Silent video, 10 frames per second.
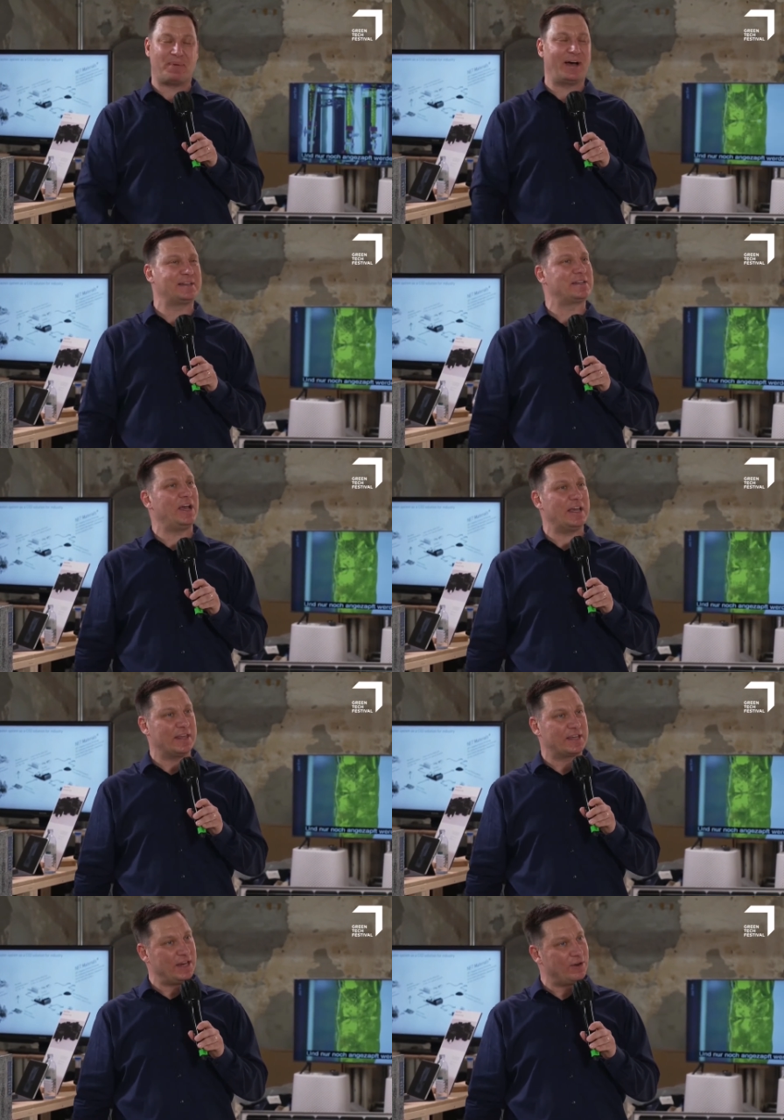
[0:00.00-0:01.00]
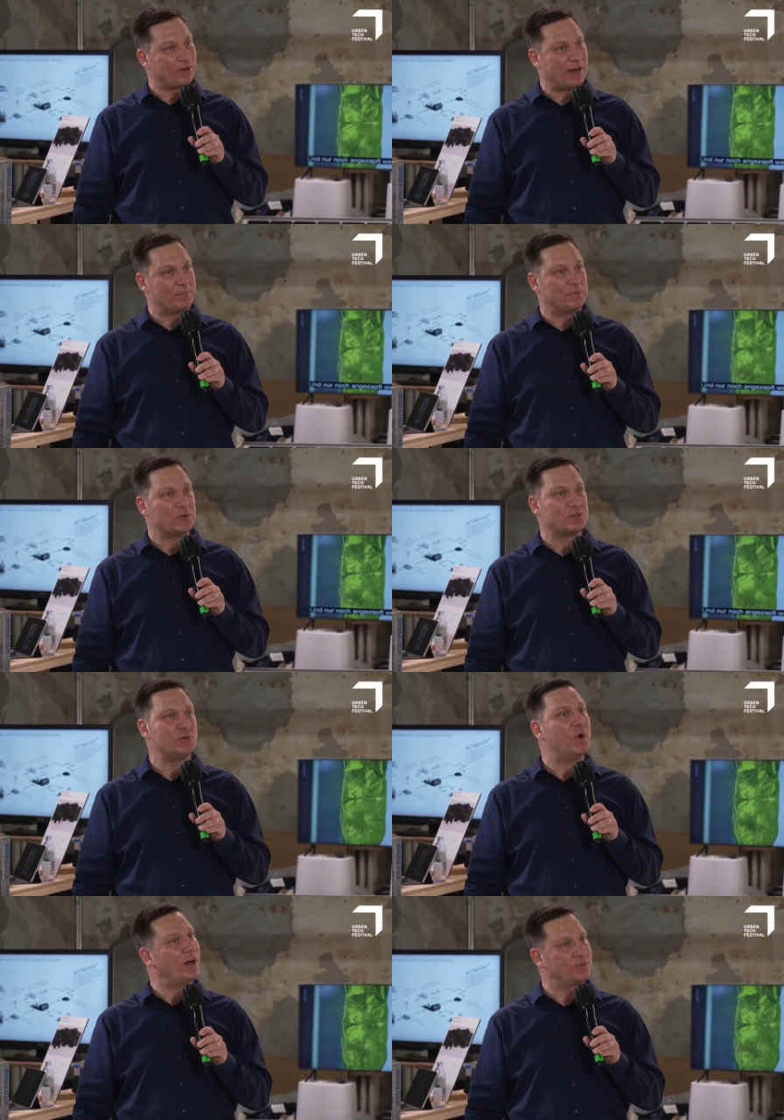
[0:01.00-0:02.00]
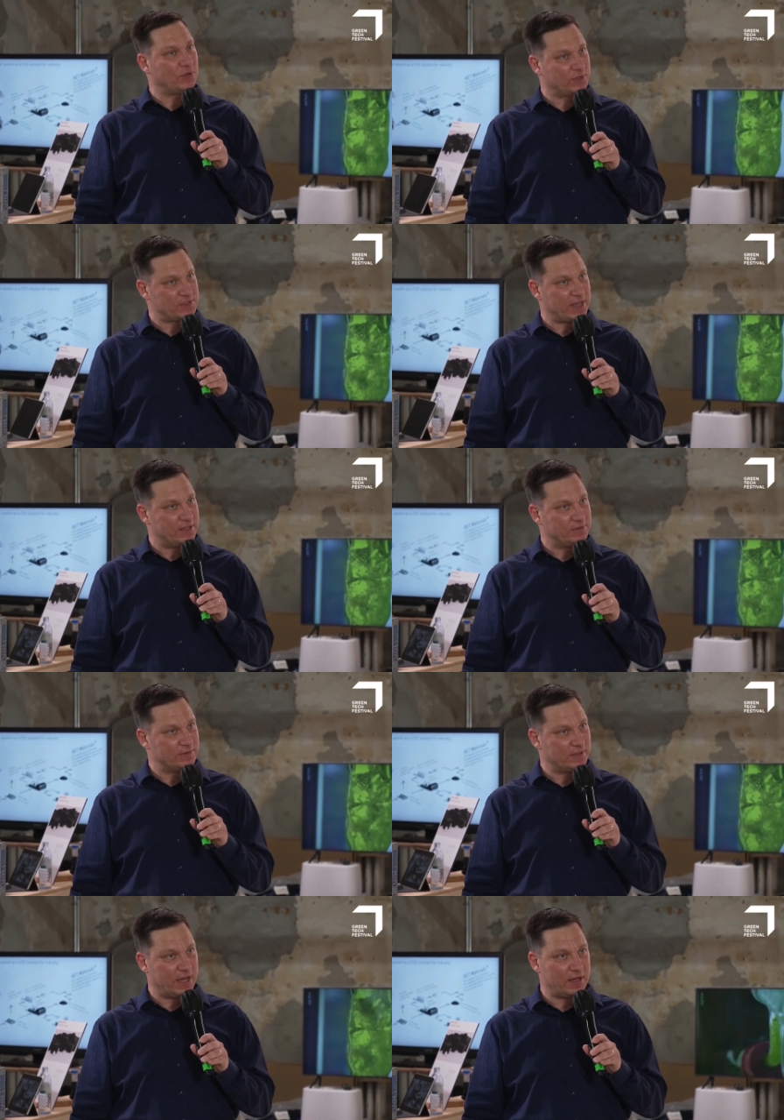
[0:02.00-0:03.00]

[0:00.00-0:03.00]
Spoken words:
but in the kilogram to half-ton scale. Yeah?